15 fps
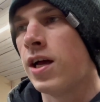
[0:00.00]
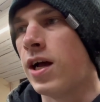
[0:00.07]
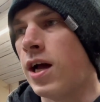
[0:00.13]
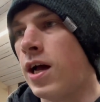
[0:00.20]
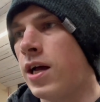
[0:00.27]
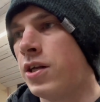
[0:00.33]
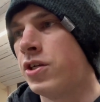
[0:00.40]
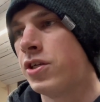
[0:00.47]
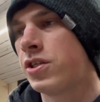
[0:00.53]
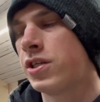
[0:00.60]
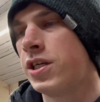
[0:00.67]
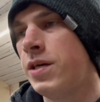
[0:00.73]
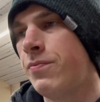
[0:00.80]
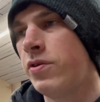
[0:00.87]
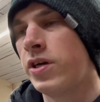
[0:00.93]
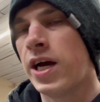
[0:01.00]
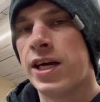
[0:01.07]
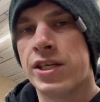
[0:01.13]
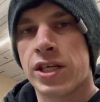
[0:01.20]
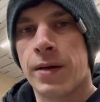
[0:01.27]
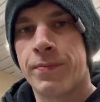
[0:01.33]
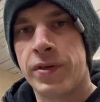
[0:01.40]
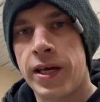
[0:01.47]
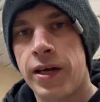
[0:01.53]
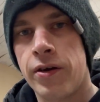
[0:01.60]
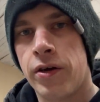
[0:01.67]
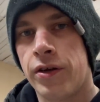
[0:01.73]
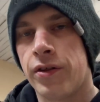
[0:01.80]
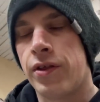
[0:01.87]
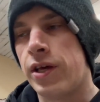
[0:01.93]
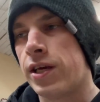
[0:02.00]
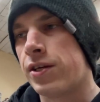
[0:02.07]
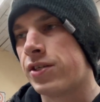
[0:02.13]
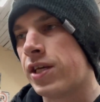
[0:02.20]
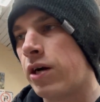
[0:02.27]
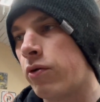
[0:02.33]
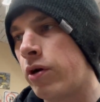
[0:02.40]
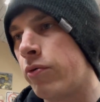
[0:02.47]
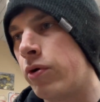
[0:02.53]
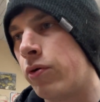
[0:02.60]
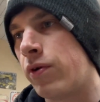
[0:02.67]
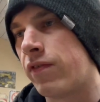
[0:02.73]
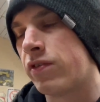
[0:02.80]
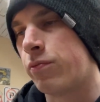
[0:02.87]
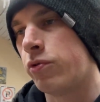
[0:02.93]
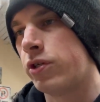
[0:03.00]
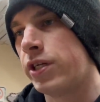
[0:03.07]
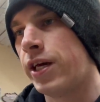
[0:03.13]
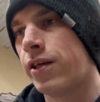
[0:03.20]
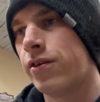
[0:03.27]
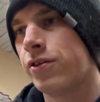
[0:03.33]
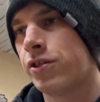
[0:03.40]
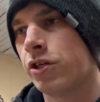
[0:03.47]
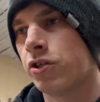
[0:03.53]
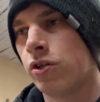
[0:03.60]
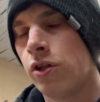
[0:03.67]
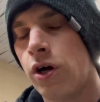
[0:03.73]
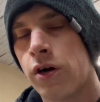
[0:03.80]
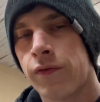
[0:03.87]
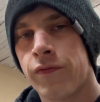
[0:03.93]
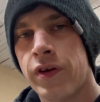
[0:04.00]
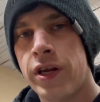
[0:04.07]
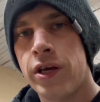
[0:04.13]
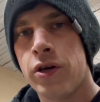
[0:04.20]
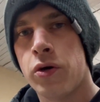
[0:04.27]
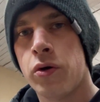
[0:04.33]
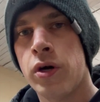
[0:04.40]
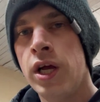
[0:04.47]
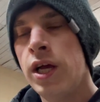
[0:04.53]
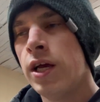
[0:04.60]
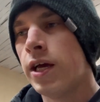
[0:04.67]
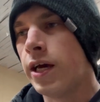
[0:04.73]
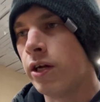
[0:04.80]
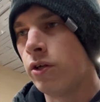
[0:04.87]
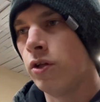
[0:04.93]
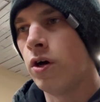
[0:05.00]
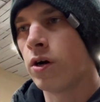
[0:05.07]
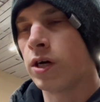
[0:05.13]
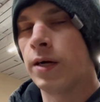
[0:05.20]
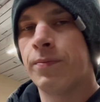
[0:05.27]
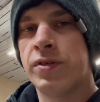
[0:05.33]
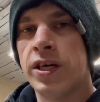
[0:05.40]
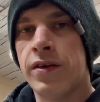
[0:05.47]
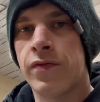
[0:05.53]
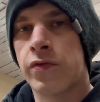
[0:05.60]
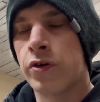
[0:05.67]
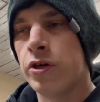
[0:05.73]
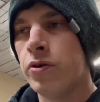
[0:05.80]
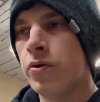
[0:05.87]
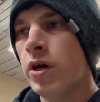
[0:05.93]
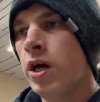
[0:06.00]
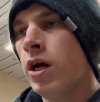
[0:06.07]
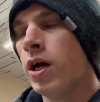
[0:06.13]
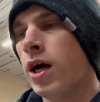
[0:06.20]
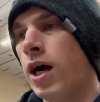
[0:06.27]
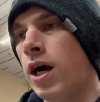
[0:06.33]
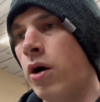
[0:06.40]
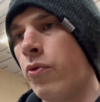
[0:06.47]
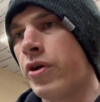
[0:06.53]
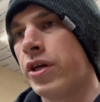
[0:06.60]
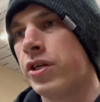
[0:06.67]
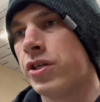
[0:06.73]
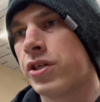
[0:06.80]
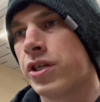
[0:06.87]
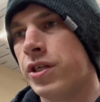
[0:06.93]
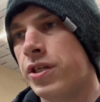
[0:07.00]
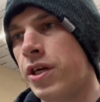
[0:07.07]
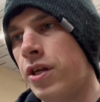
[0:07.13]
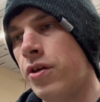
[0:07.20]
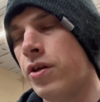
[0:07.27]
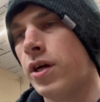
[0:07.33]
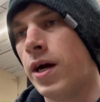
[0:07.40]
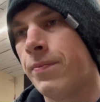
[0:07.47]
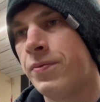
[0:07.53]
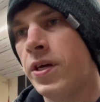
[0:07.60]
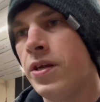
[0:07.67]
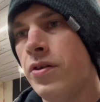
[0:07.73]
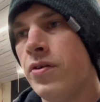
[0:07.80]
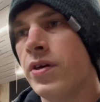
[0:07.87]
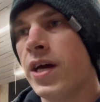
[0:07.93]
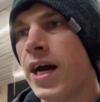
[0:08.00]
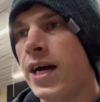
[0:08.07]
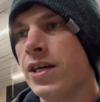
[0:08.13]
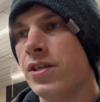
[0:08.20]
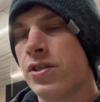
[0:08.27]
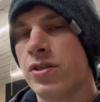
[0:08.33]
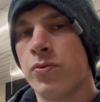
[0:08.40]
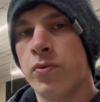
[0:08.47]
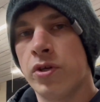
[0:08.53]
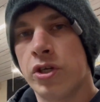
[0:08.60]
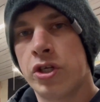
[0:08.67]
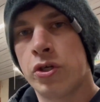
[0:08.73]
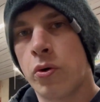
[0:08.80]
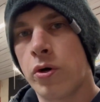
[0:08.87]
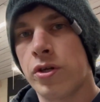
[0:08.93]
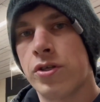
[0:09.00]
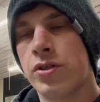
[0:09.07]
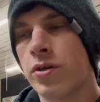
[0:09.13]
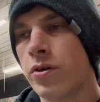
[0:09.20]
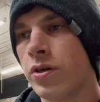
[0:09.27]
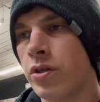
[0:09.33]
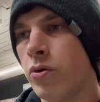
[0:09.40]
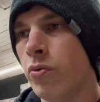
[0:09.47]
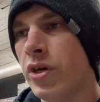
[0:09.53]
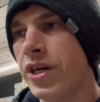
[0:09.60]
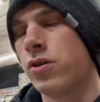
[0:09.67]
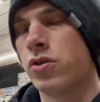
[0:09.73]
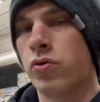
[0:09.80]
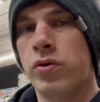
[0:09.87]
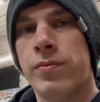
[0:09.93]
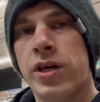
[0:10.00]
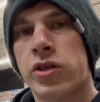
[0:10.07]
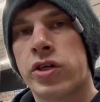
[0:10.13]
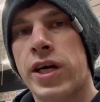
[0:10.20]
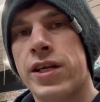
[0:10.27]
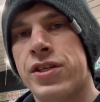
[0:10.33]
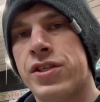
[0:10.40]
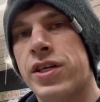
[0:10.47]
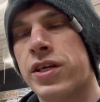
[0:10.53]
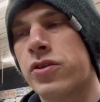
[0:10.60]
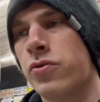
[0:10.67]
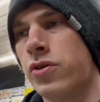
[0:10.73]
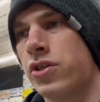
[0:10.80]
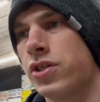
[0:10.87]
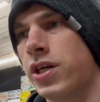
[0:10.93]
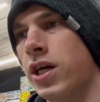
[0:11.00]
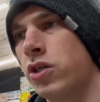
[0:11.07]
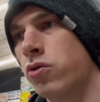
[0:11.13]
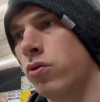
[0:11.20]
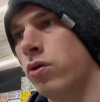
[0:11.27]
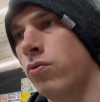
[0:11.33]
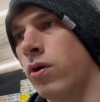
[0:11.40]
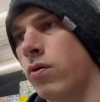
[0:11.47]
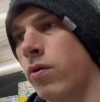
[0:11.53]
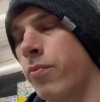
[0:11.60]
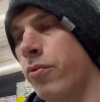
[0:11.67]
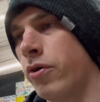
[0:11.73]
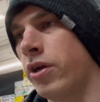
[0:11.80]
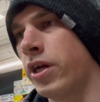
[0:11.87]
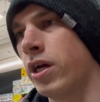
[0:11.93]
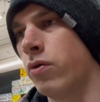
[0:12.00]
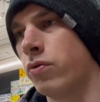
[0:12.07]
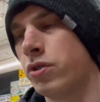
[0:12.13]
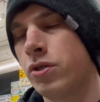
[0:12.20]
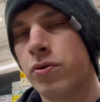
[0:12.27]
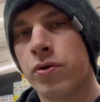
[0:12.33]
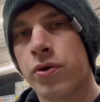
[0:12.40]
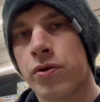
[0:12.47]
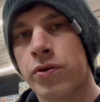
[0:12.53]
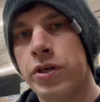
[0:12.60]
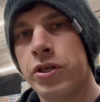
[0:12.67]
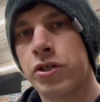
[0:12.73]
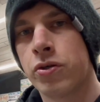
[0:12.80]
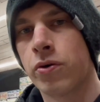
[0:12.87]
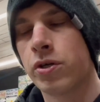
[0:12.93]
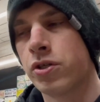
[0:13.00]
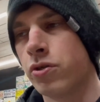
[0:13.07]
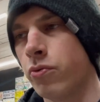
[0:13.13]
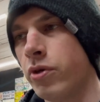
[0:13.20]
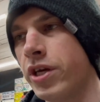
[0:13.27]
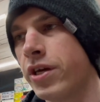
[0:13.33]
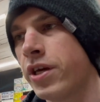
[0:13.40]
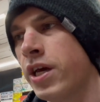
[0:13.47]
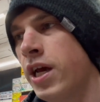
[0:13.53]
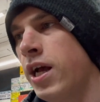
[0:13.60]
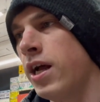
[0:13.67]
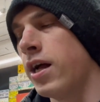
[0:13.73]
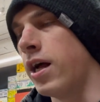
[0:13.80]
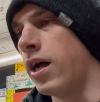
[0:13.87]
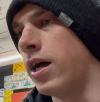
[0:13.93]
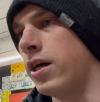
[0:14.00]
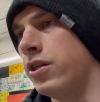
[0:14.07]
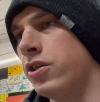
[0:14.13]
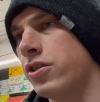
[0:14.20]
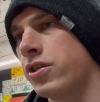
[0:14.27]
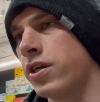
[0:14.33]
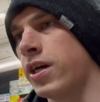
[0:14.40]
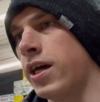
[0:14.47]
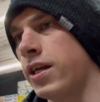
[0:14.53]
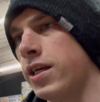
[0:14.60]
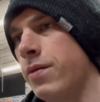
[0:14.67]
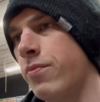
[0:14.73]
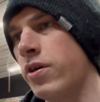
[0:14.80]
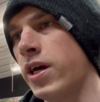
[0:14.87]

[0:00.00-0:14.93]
Uh, just to keep you guys updated on things. That way we don't have to put together such a long video and a long update for you. Uh, we can just continue to update you guys with shorts during the week. So we might try to stick to a schedule where we're putting out two or three shorts a week uh, just to kind of keep you